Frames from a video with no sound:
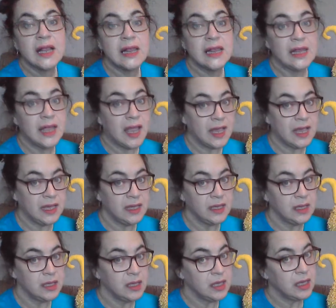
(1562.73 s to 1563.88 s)
line.
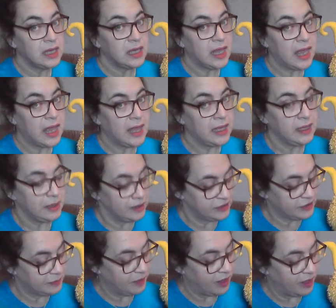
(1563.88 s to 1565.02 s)

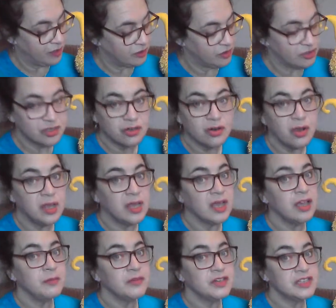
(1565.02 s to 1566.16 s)
Spiders crawling
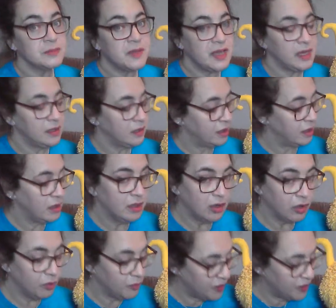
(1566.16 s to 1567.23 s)
up your spine. Feel